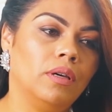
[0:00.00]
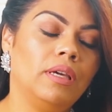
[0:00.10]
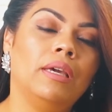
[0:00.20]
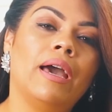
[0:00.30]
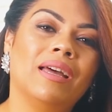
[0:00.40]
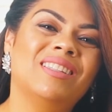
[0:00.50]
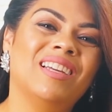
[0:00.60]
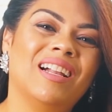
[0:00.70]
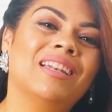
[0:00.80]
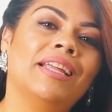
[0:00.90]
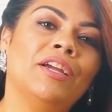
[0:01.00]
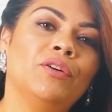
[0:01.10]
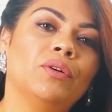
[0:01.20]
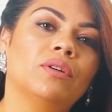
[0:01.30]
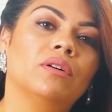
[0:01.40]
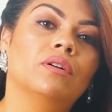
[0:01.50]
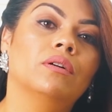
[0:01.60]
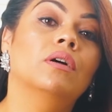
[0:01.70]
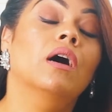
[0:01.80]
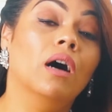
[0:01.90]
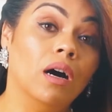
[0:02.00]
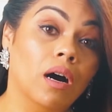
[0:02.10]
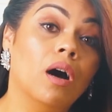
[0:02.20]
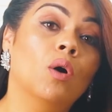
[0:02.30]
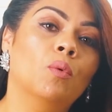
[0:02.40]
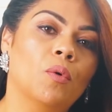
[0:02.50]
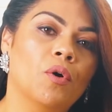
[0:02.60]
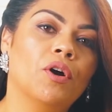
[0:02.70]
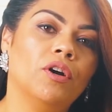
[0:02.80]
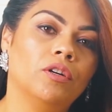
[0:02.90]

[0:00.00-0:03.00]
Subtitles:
He had declared a war.